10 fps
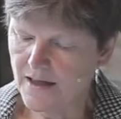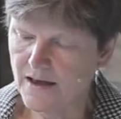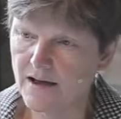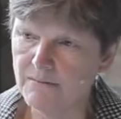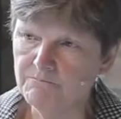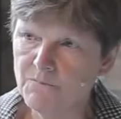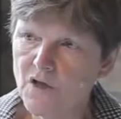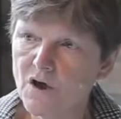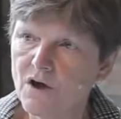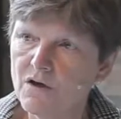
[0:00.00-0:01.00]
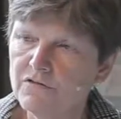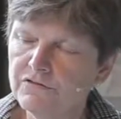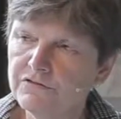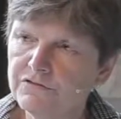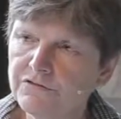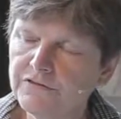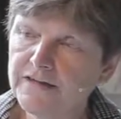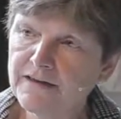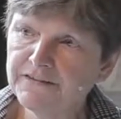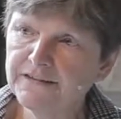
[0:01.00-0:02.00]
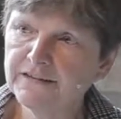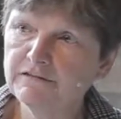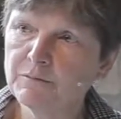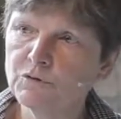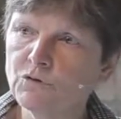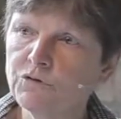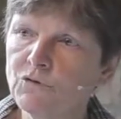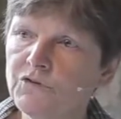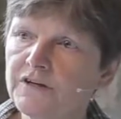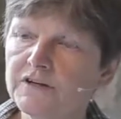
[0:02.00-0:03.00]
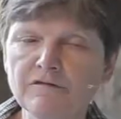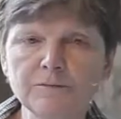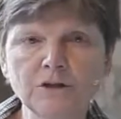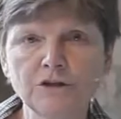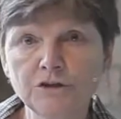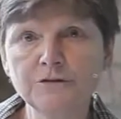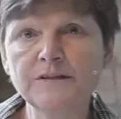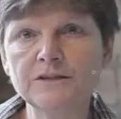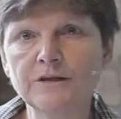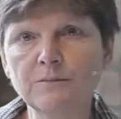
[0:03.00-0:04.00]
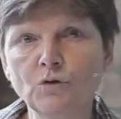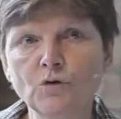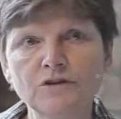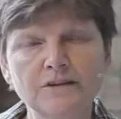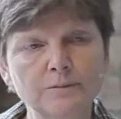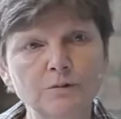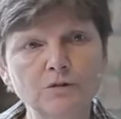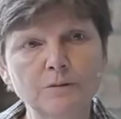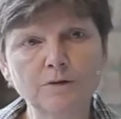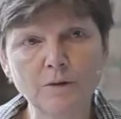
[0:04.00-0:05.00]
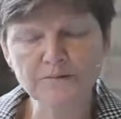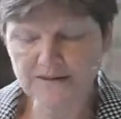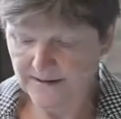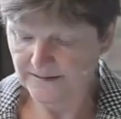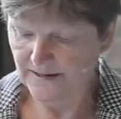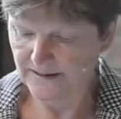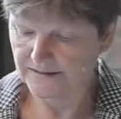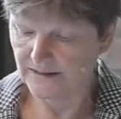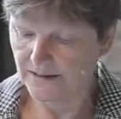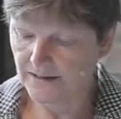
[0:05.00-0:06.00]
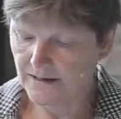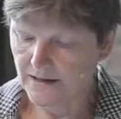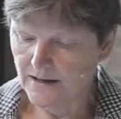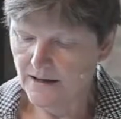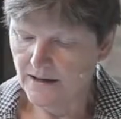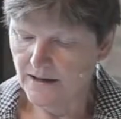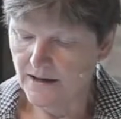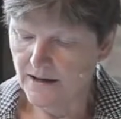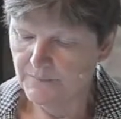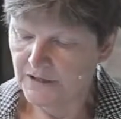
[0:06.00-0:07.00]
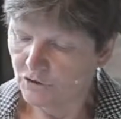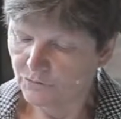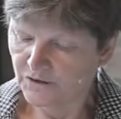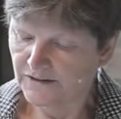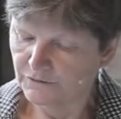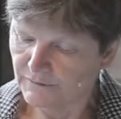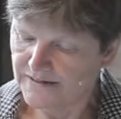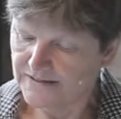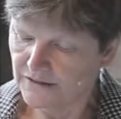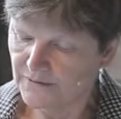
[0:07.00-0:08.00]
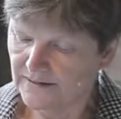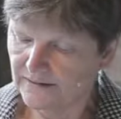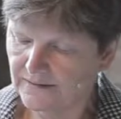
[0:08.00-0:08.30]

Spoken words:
The FCC report thought that government could be doing more to support the prop tech sector beyond what it's already doing.